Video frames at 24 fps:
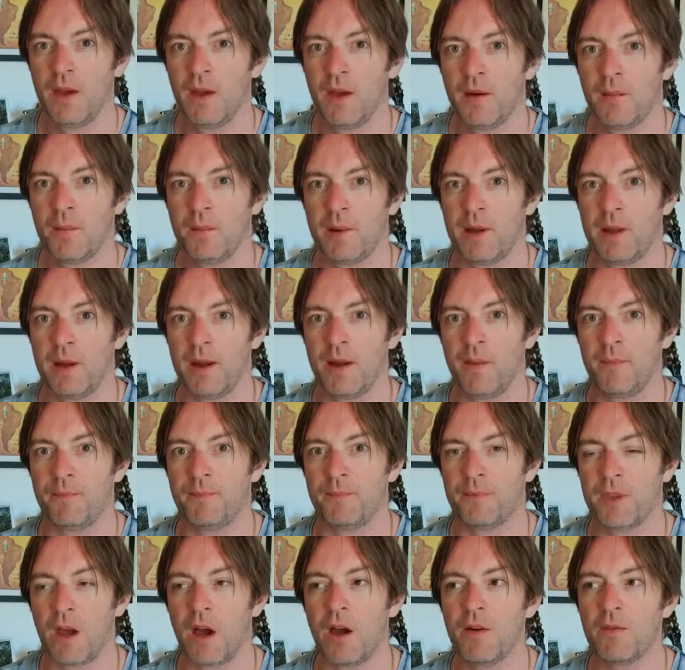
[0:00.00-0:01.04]
But
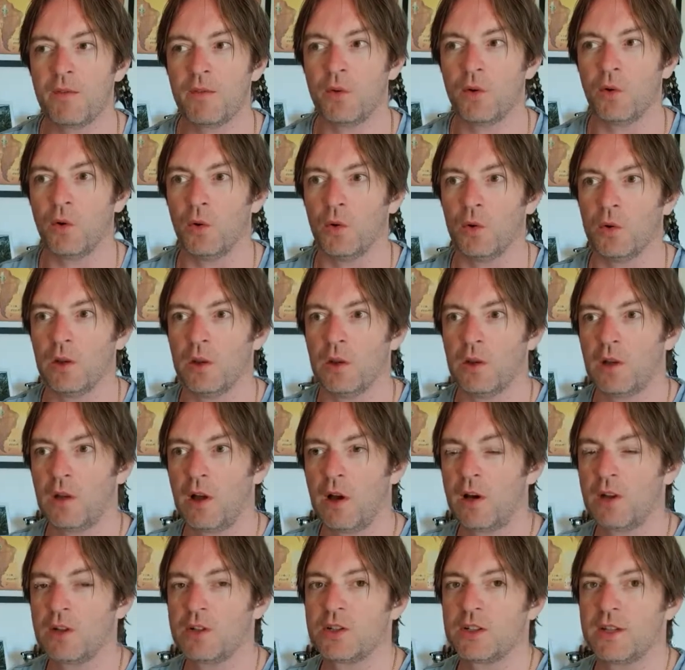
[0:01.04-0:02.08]
overall,
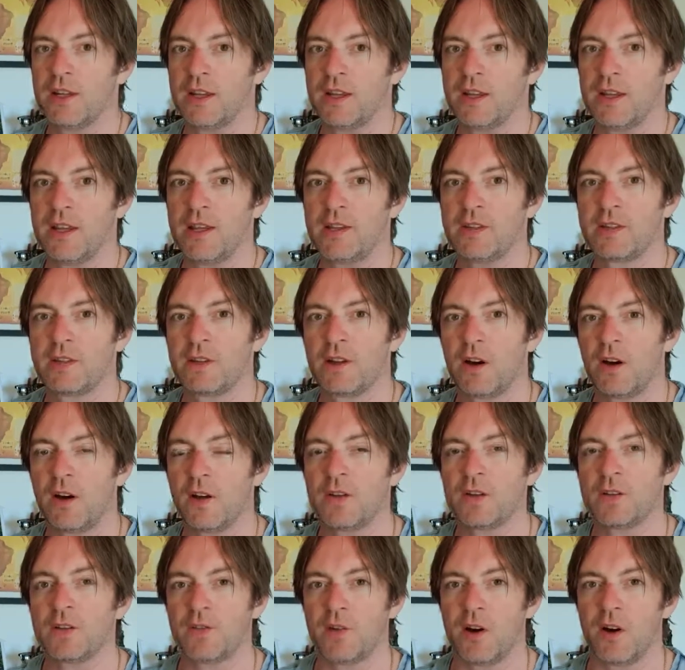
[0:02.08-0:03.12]
largely, these
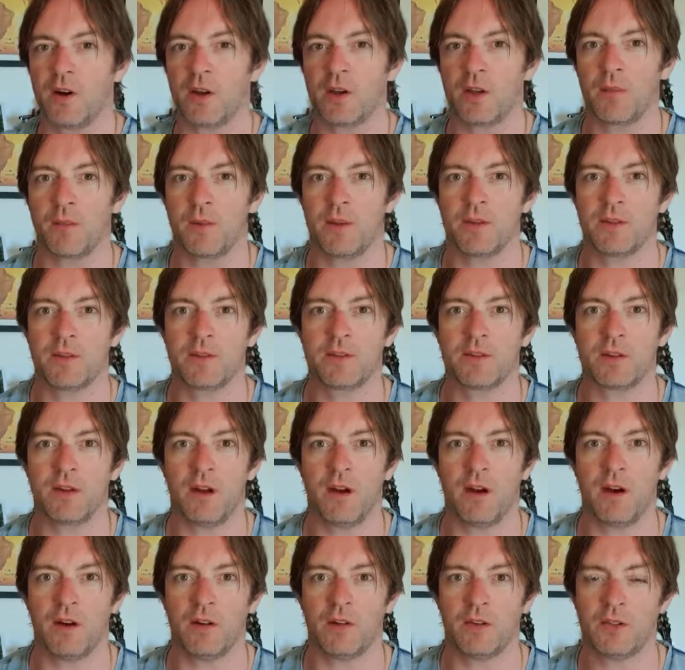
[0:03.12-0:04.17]
kinds of arguments
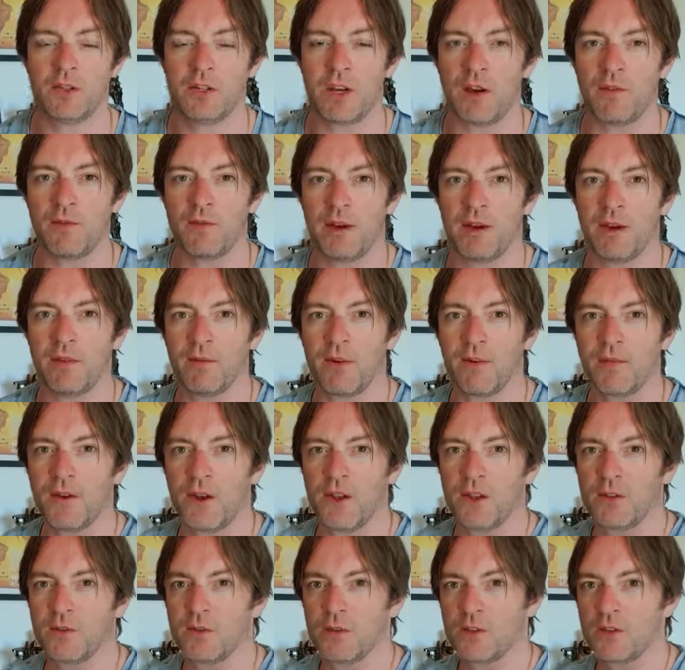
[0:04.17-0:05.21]
are generally
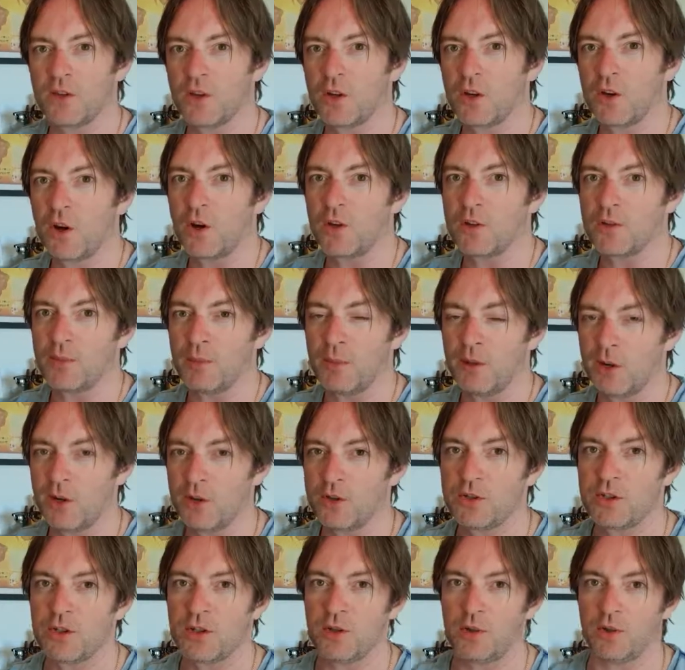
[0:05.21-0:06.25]
referred to as the
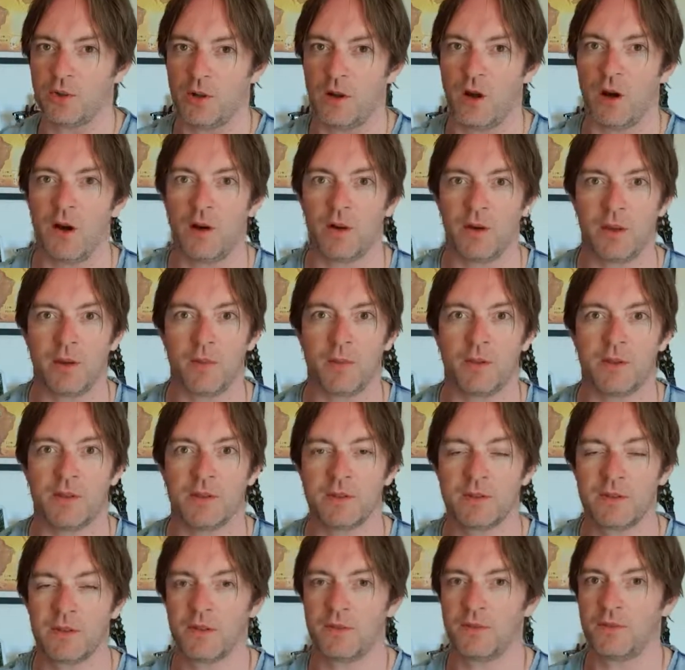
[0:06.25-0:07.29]
cosmological
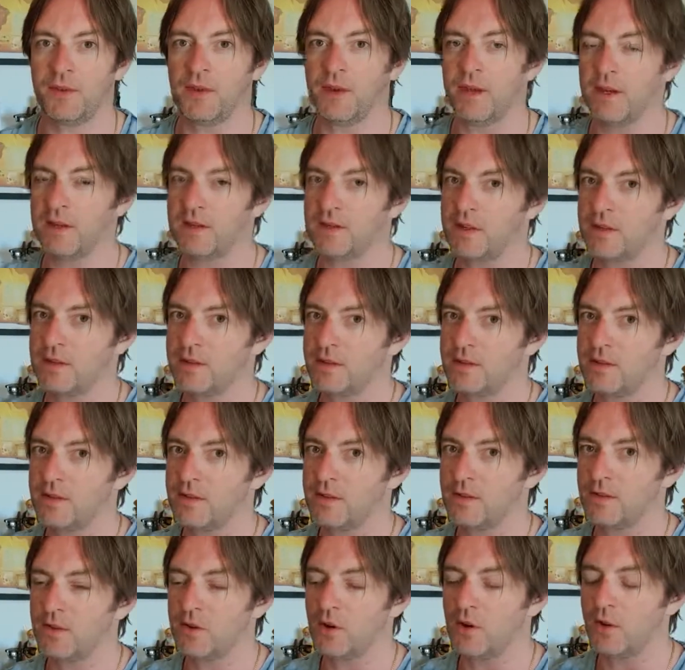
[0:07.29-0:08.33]
arguments for the
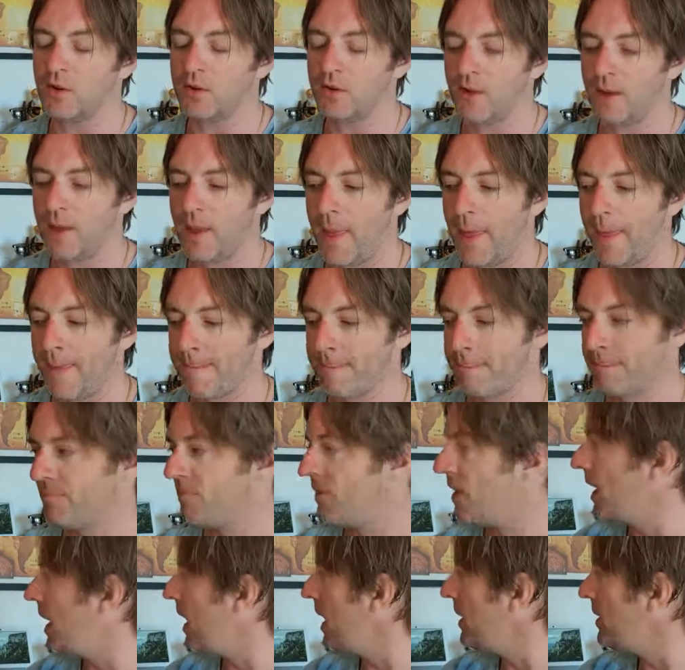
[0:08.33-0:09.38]
existence of God.
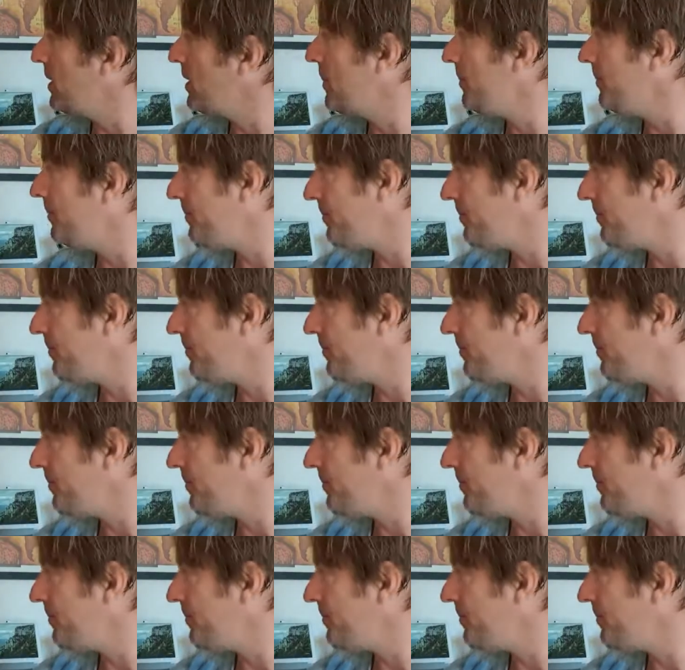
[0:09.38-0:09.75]
And